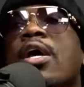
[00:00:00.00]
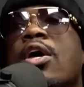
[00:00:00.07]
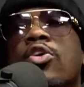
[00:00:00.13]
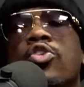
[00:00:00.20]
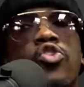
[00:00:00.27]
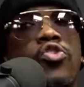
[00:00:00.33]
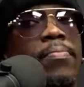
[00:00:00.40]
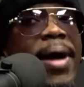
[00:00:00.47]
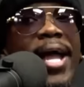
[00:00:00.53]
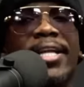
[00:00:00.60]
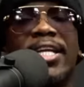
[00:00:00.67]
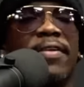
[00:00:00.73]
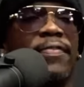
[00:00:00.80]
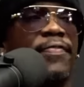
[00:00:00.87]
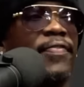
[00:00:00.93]
you might need
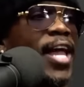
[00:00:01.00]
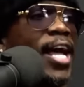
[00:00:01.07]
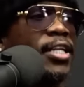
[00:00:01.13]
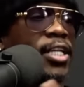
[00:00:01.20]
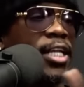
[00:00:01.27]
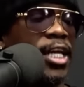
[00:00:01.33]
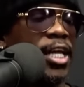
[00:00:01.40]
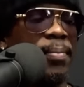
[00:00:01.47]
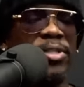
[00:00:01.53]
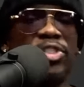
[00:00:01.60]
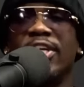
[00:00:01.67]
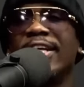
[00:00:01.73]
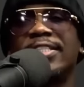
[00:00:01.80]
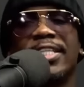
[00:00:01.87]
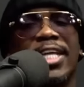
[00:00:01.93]
to fly him and
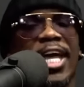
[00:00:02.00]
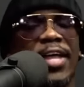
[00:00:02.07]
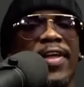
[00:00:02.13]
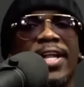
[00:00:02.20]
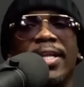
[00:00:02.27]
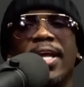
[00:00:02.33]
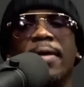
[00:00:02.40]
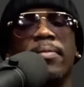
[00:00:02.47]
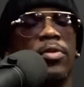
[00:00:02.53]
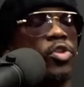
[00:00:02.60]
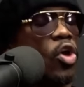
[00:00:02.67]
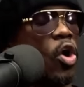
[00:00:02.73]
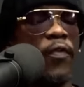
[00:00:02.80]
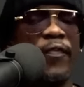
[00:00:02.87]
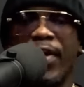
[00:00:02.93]
Jakes together and let
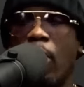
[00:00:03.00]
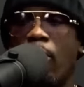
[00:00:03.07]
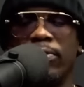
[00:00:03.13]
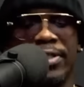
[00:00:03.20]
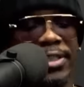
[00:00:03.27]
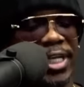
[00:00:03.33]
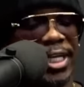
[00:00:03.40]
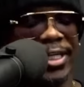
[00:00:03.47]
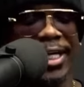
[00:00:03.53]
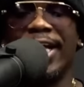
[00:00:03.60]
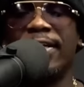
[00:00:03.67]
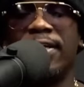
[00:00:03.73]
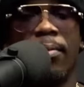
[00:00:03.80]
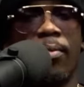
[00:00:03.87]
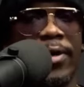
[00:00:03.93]
no phones and nothing to let
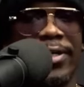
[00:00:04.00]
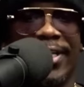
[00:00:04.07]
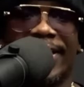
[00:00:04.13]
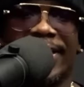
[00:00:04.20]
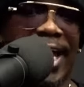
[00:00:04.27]
them work that thing